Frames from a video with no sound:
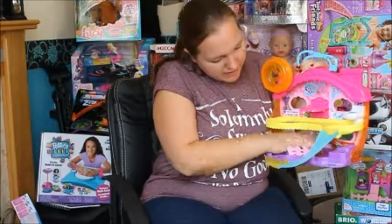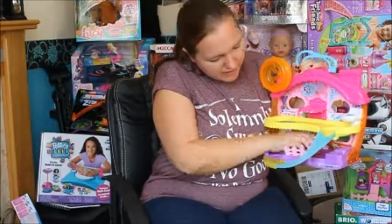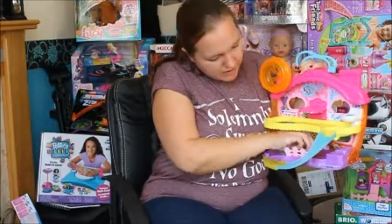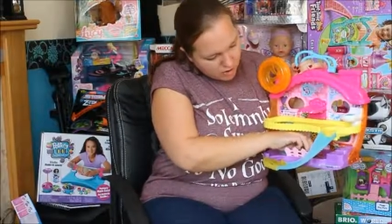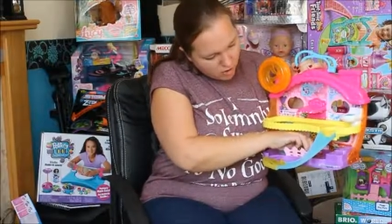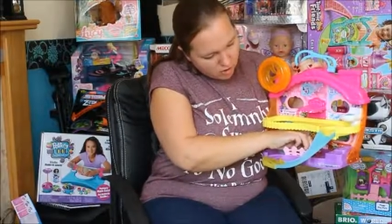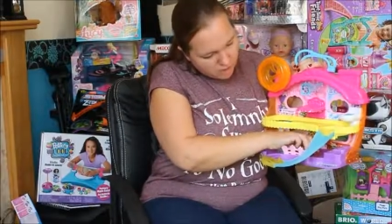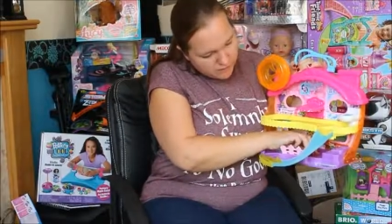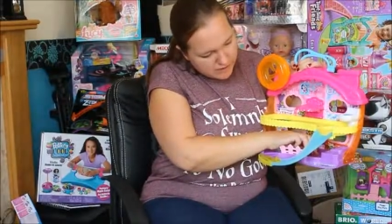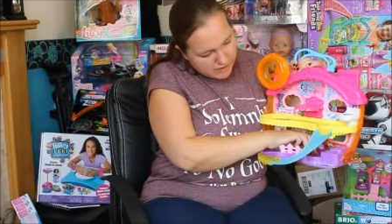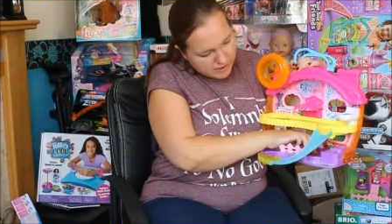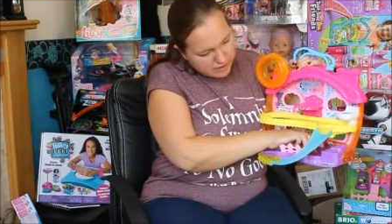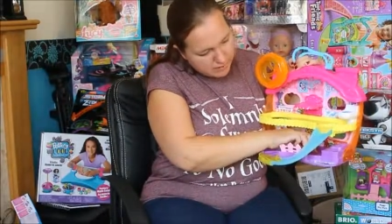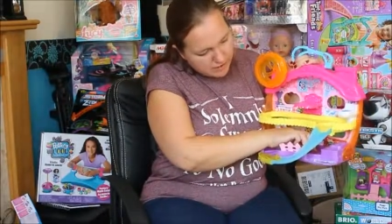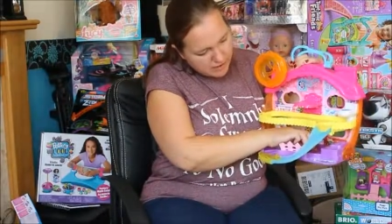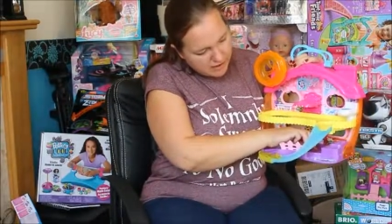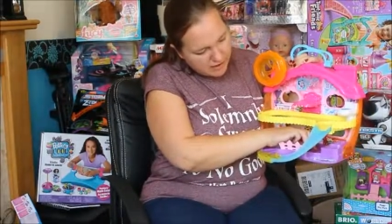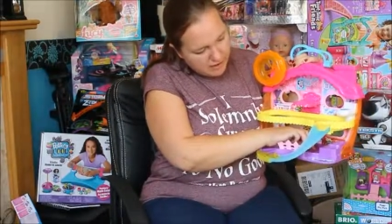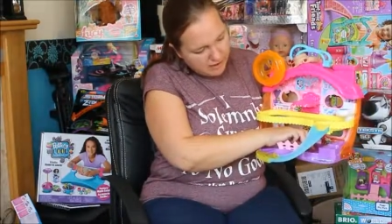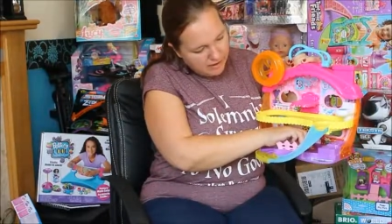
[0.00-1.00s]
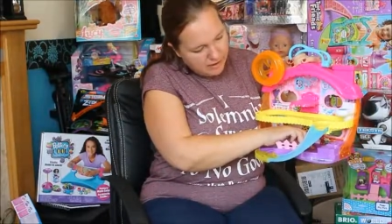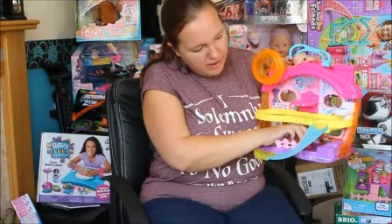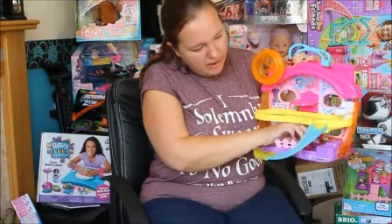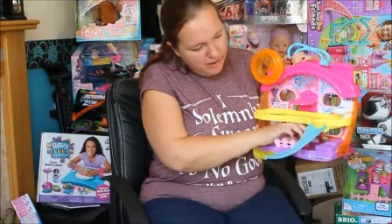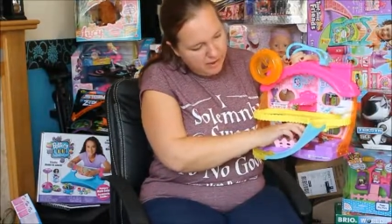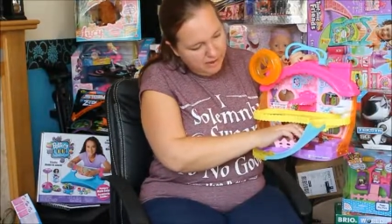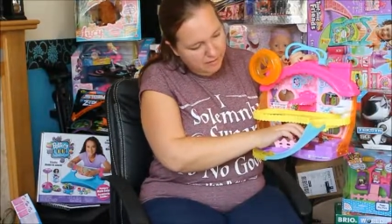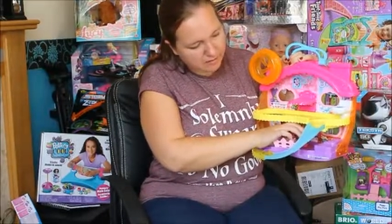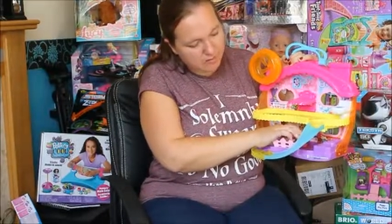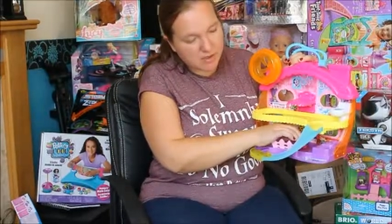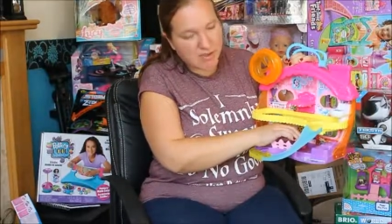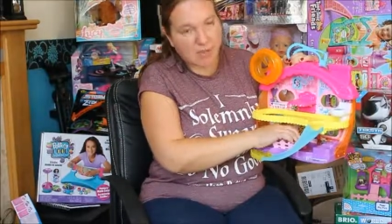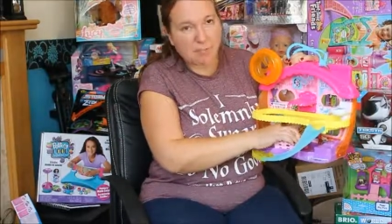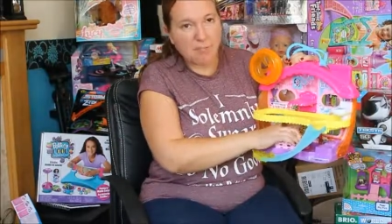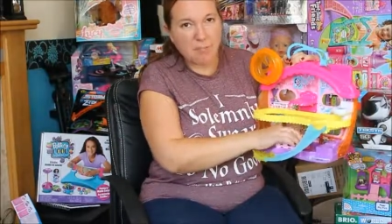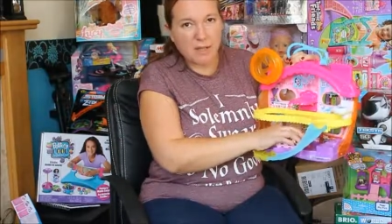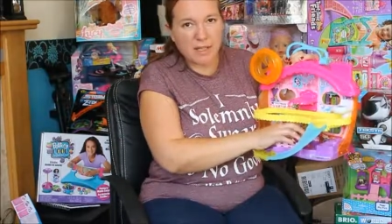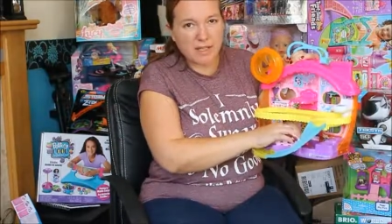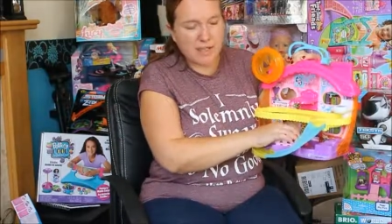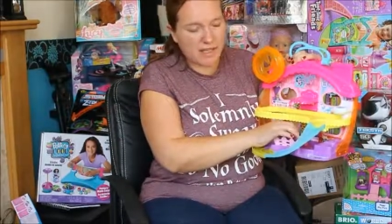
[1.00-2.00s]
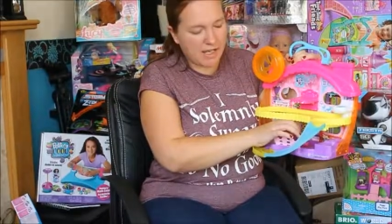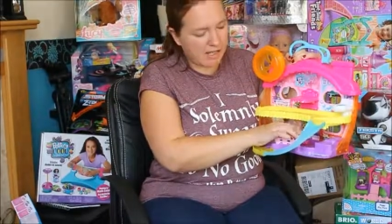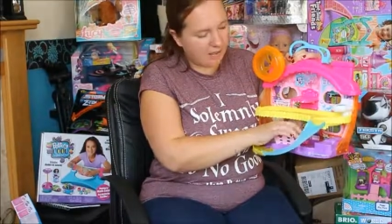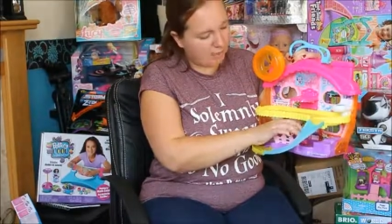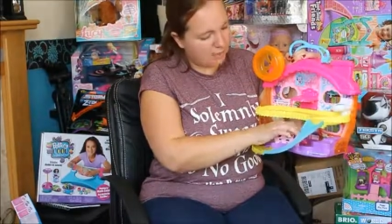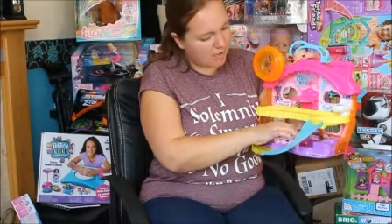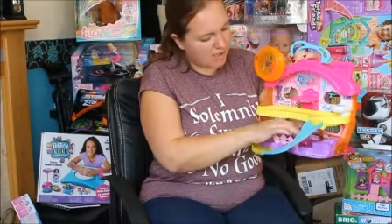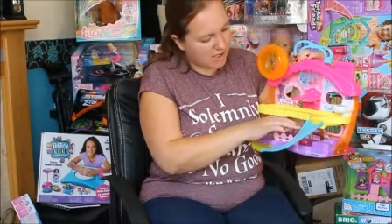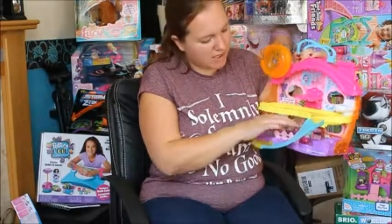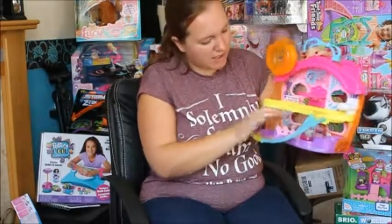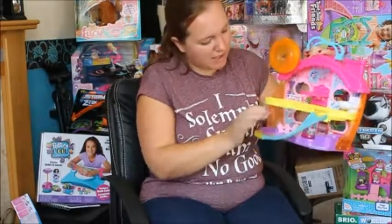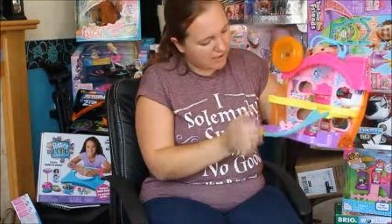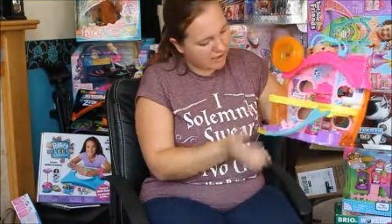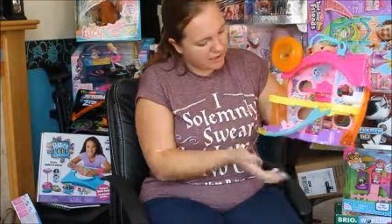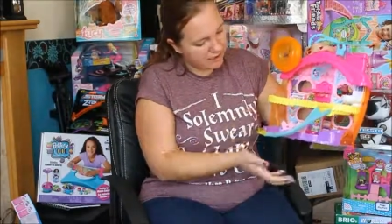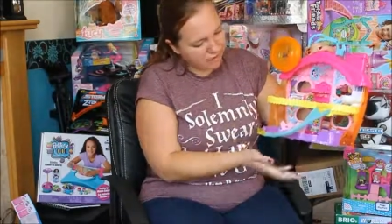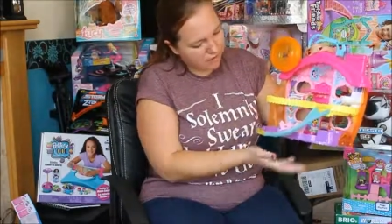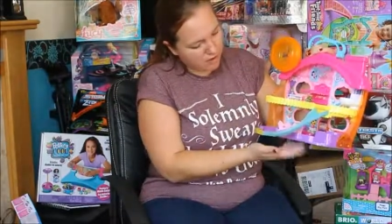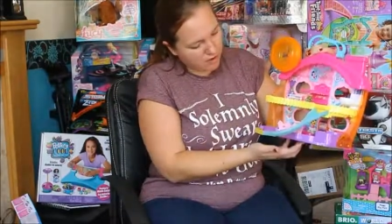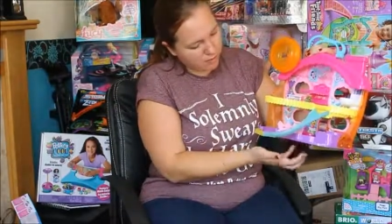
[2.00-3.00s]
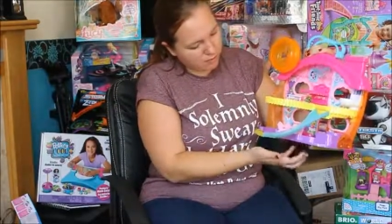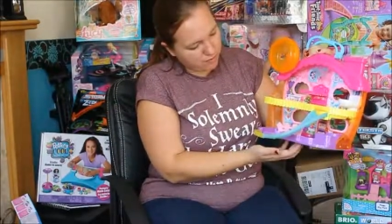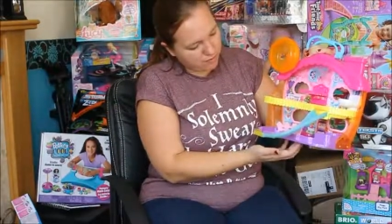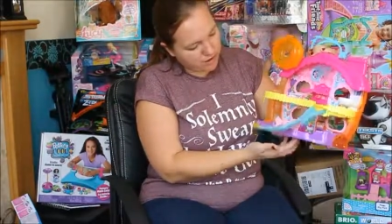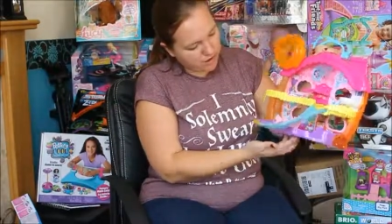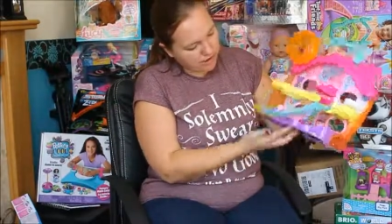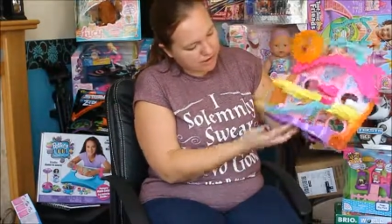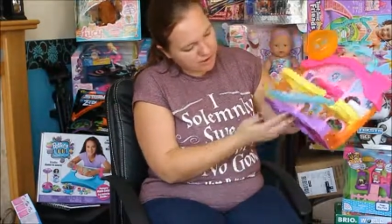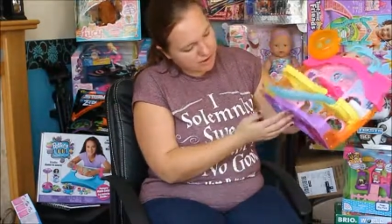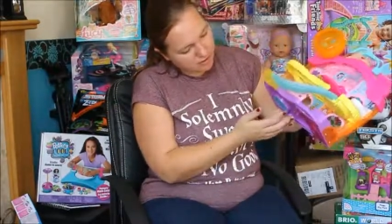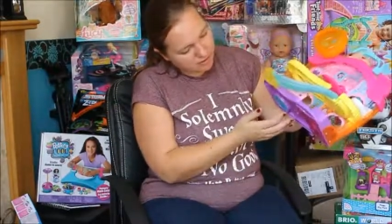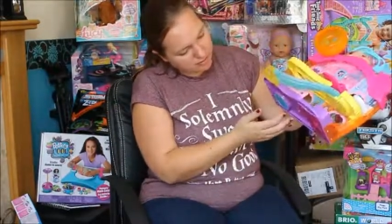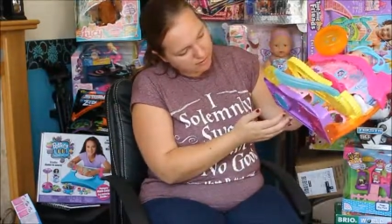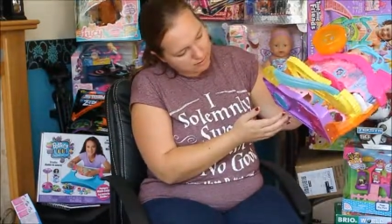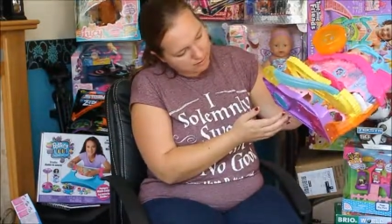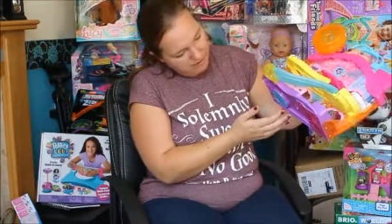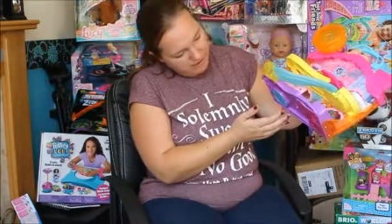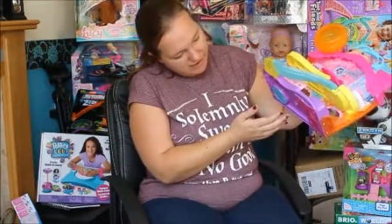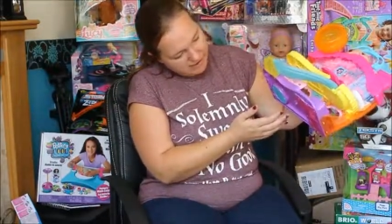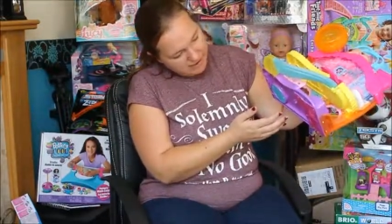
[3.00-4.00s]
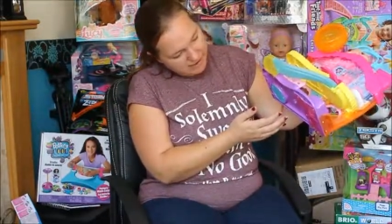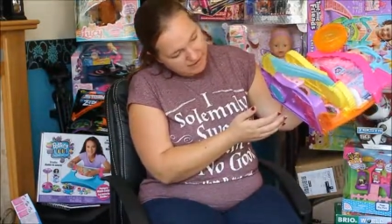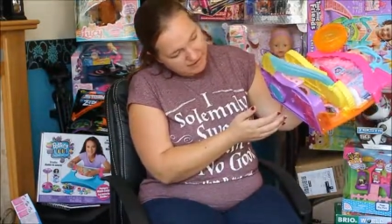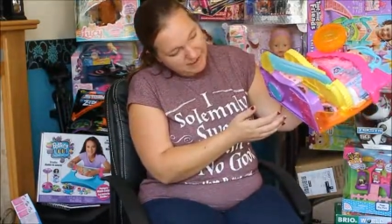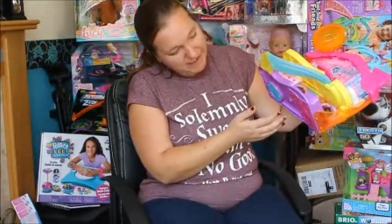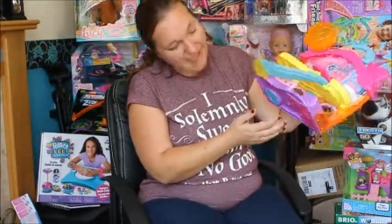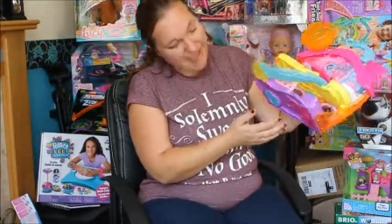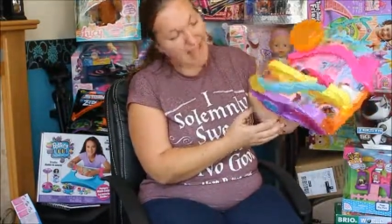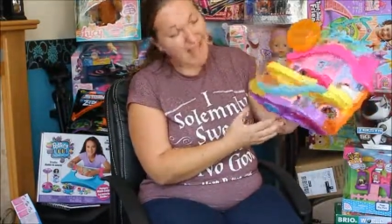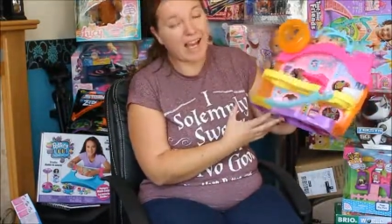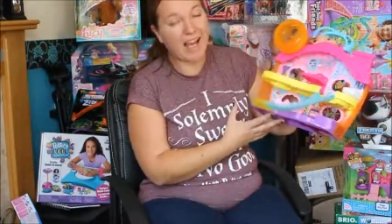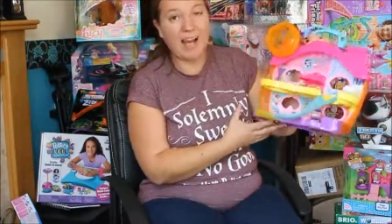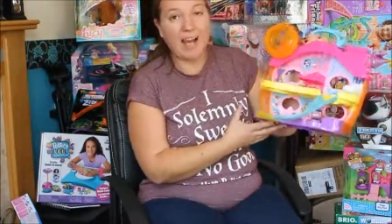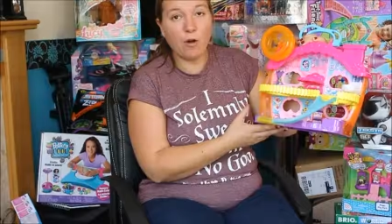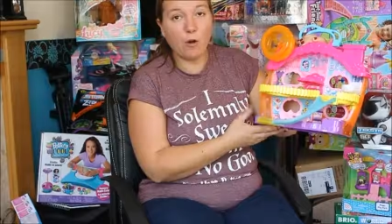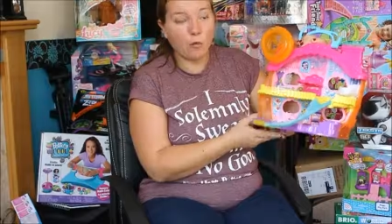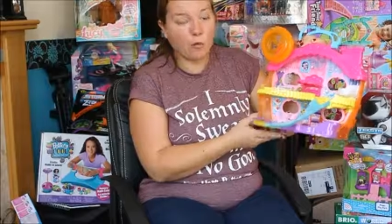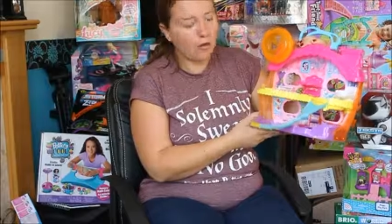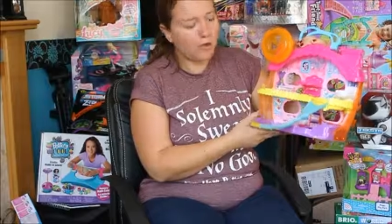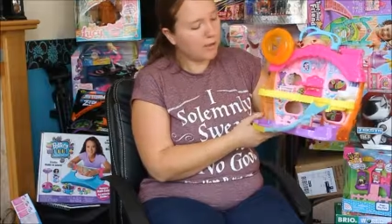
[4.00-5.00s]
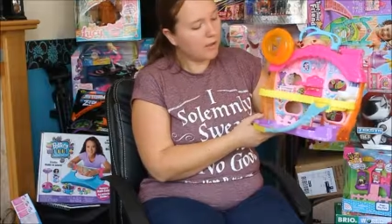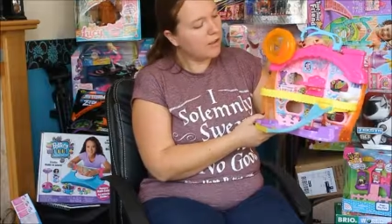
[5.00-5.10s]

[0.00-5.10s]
it's obviously been um, done by the hamster as it vibrates. I don't know exactly how.